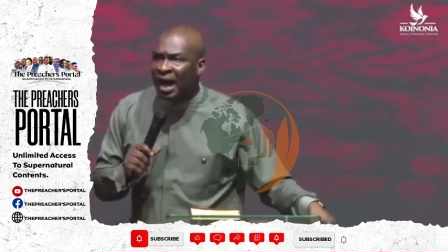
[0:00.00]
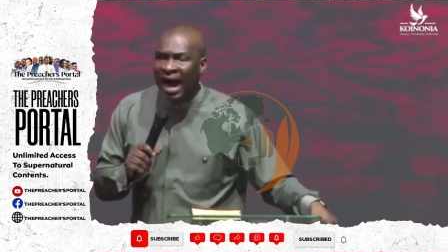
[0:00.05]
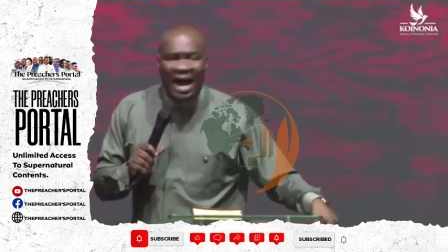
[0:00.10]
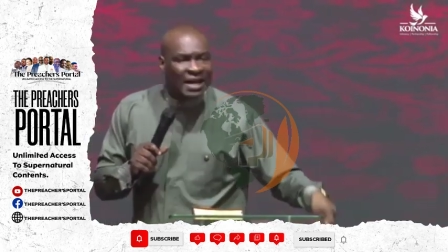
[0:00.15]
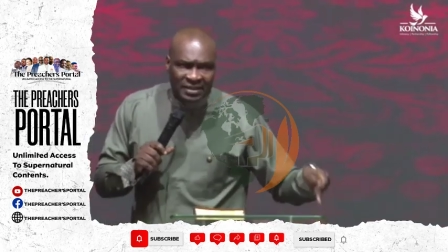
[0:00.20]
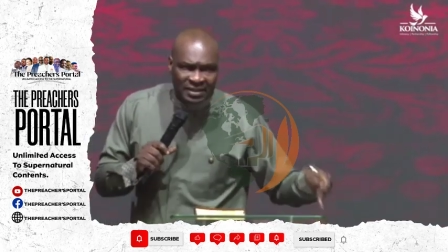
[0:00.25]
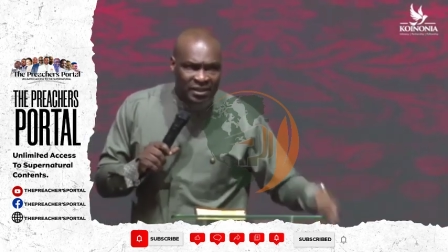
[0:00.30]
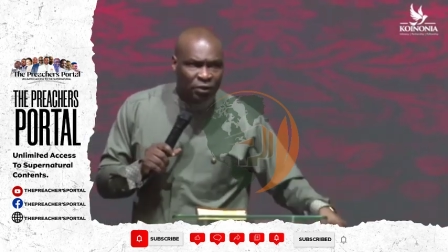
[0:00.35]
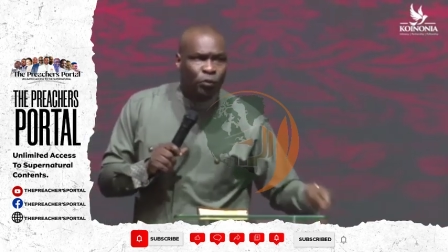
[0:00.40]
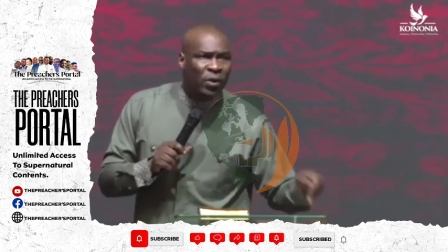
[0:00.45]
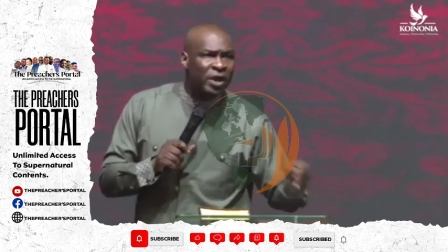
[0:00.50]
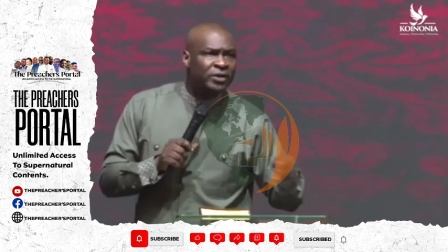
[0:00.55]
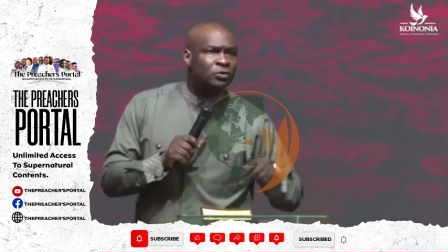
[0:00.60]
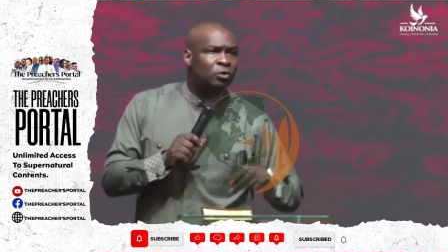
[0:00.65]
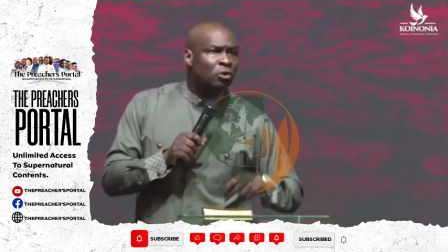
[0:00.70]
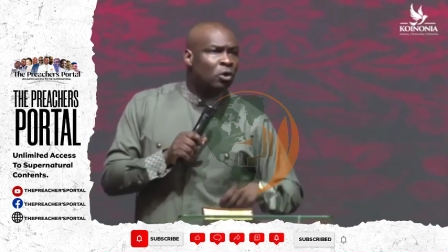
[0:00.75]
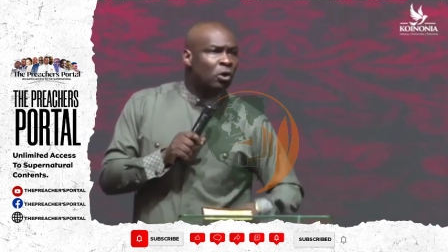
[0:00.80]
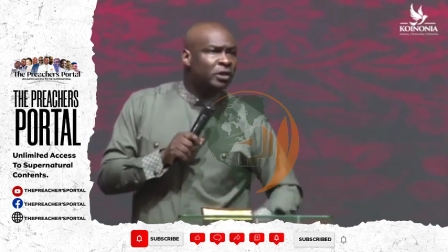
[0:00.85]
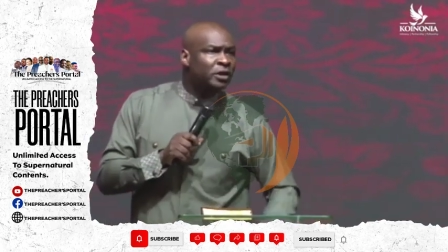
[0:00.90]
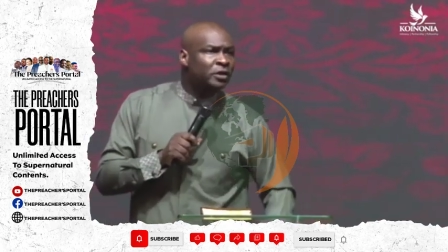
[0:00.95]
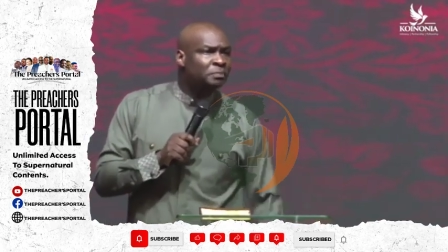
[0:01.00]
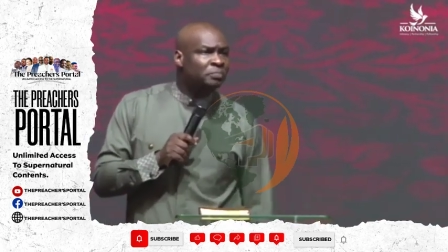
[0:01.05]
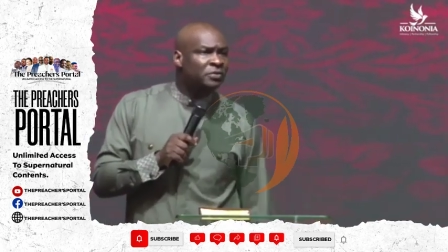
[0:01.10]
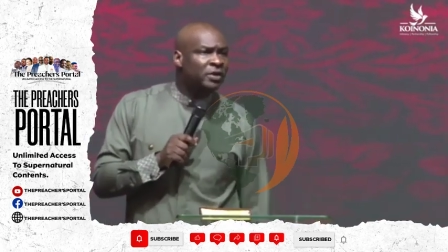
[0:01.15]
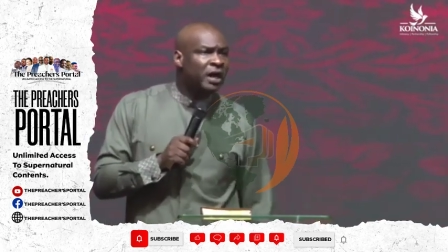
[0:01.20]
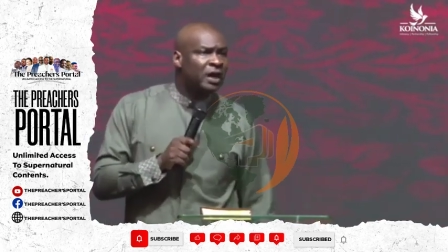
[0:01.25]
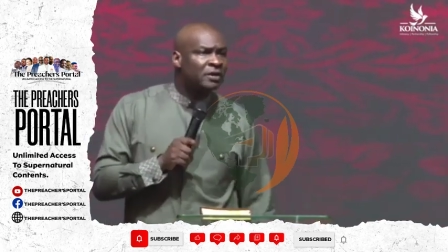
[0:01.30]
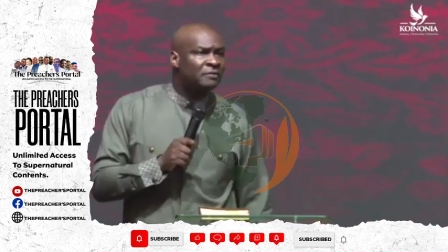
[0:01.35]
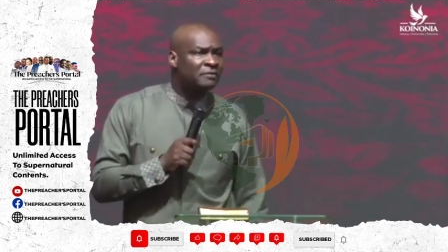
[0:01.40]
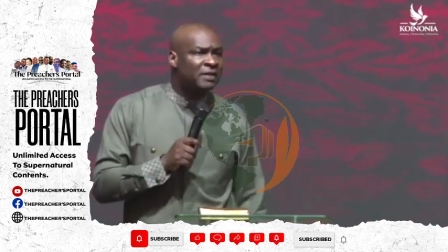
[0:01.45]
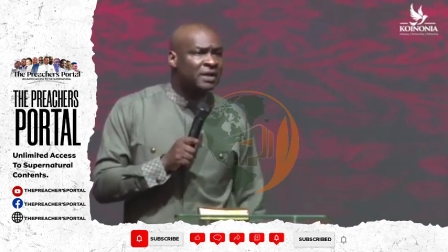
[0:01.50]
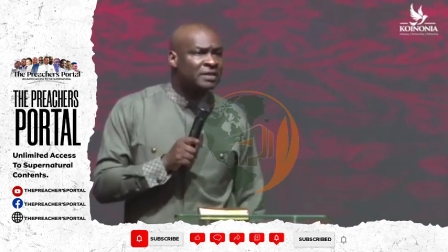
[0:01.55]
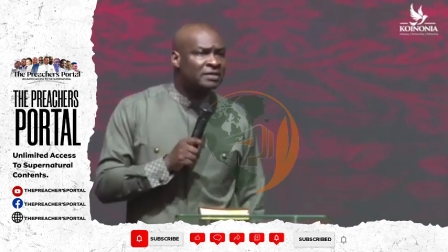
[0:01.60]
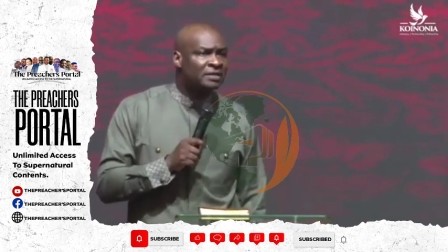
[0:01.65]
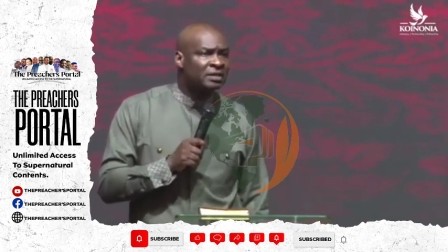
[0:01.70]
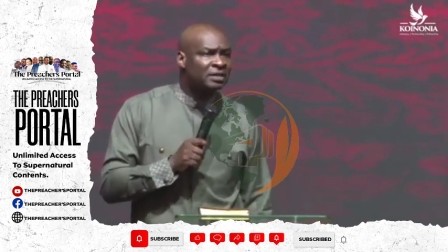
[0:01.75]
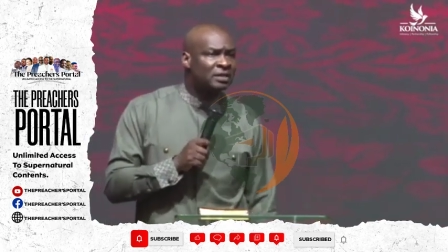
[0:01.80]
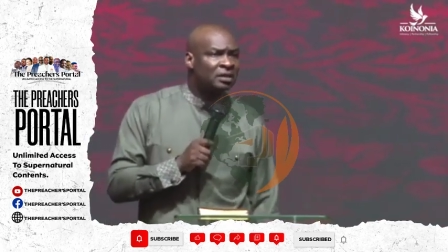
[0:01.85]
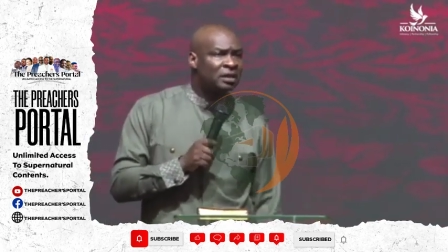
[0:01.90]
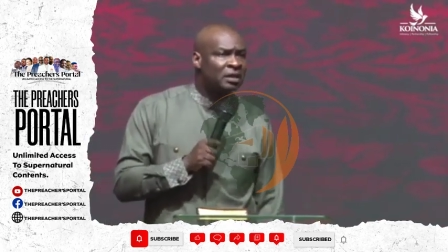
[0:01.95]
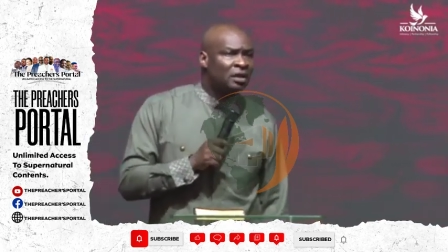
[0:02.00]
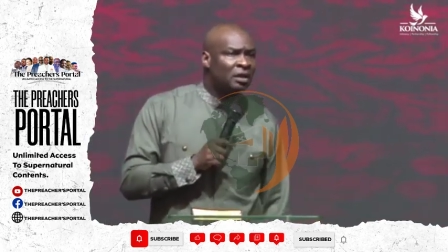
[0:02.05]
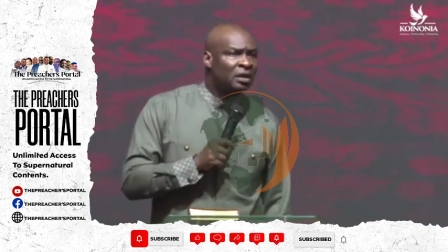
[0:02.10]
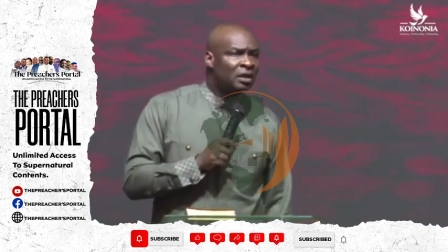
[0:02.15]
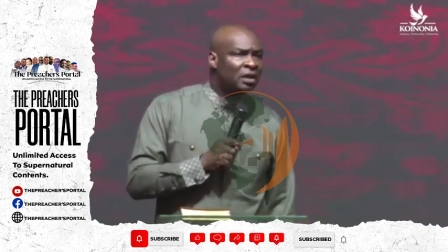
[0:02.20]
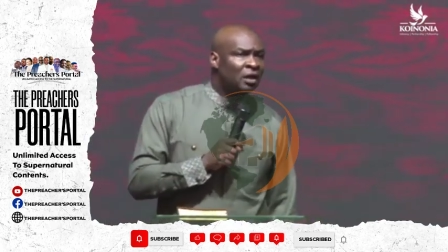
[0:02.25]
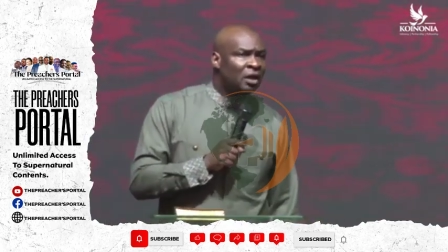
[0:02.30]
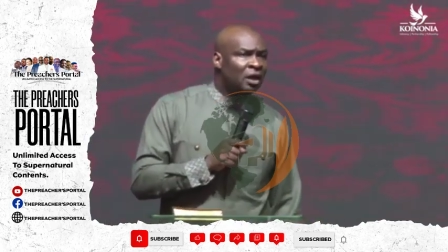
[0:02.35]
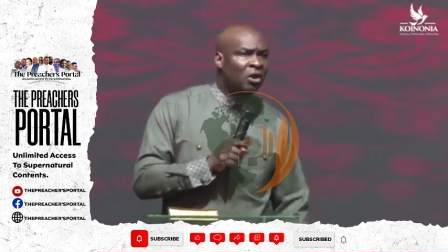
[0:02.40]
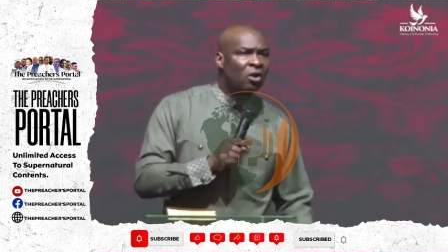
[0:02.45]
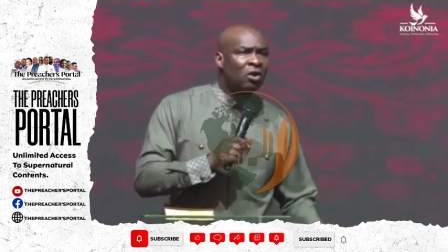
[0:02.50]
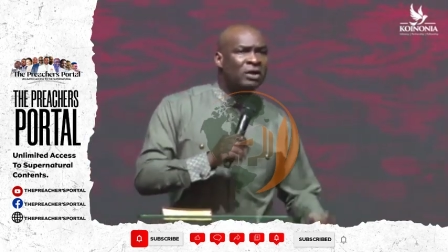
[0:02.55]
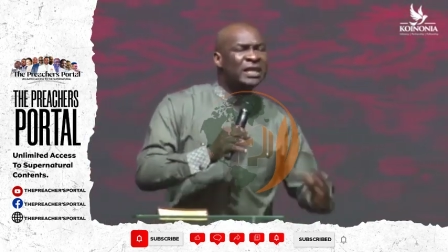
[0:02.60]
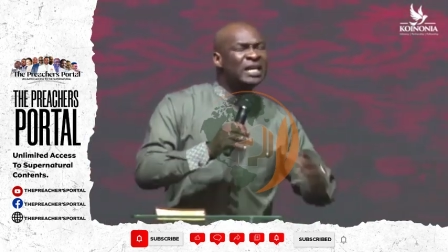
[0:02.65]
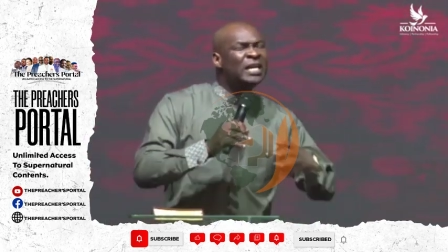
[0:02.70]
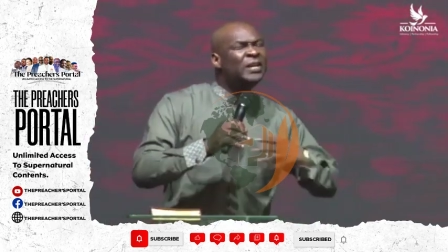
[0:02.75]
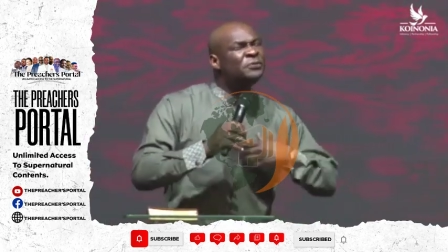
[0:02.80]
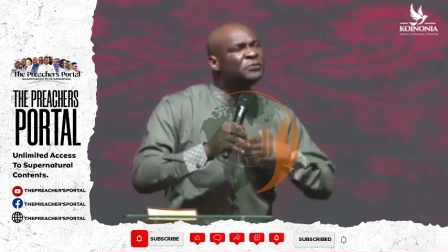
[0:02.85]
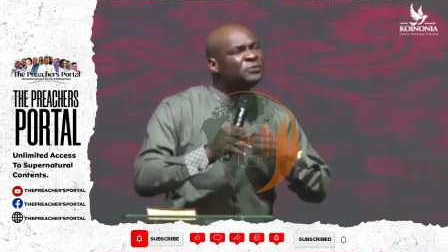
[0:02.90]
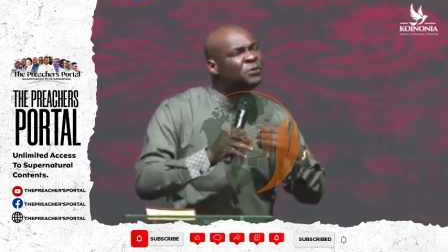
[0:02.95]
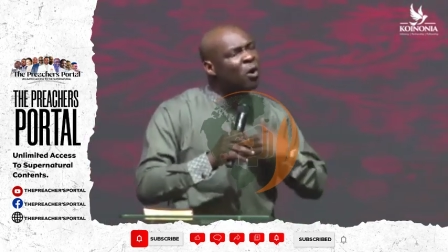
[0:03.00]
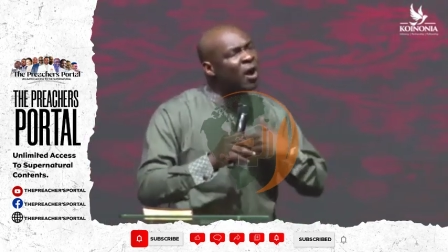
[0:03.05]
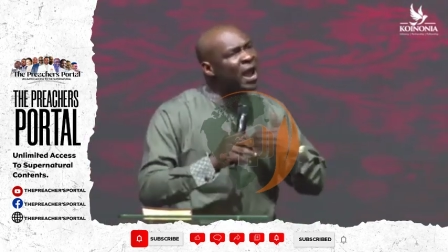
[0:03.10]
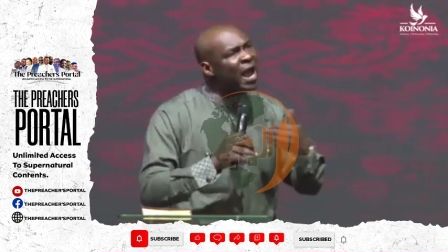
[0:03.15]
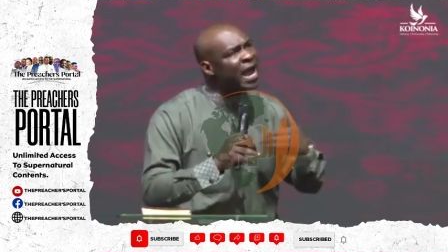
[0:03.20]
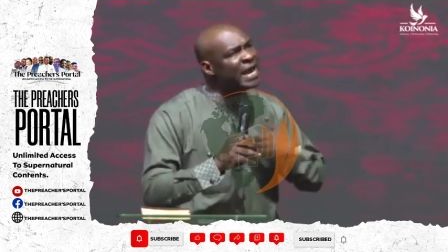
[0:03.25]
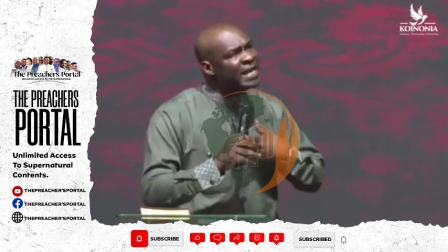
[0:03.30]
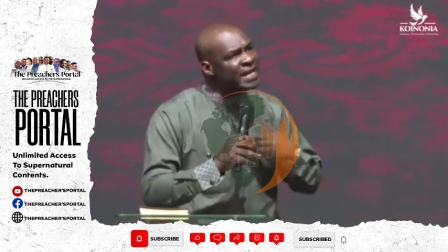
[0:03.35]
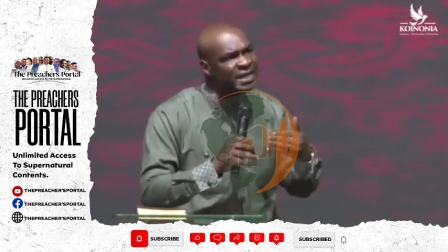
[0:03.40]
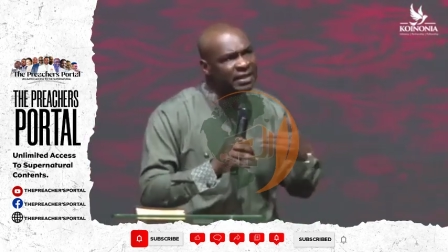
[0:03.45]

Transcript: I still went to God in prayer and fasting. Lord, if for any